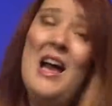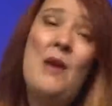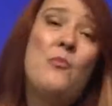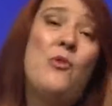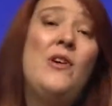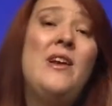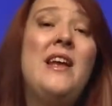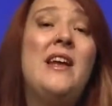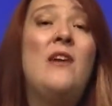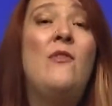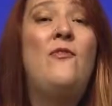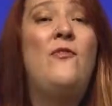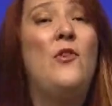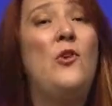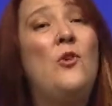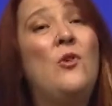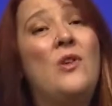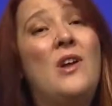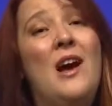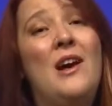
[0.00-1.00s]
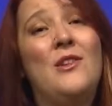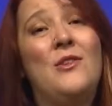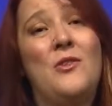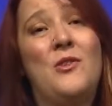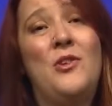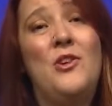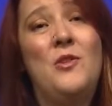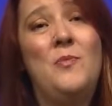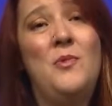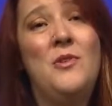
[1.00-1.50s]
printing full-color
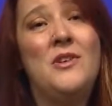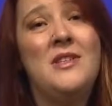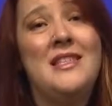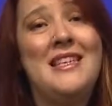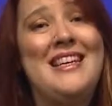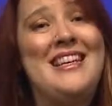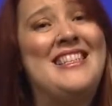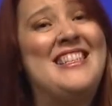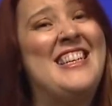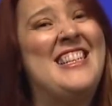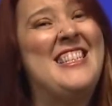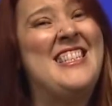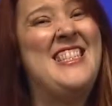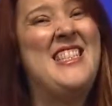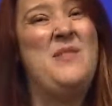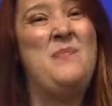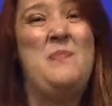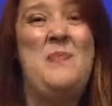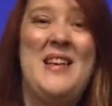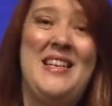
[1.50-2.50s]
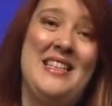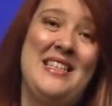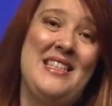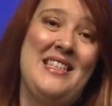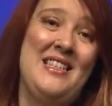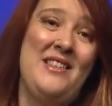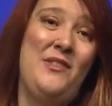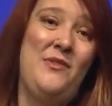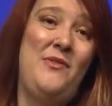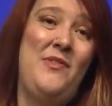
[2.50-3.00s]
cookbooks is
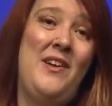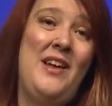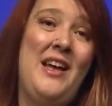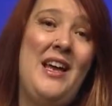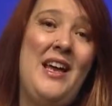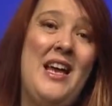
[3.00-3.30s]
expensive.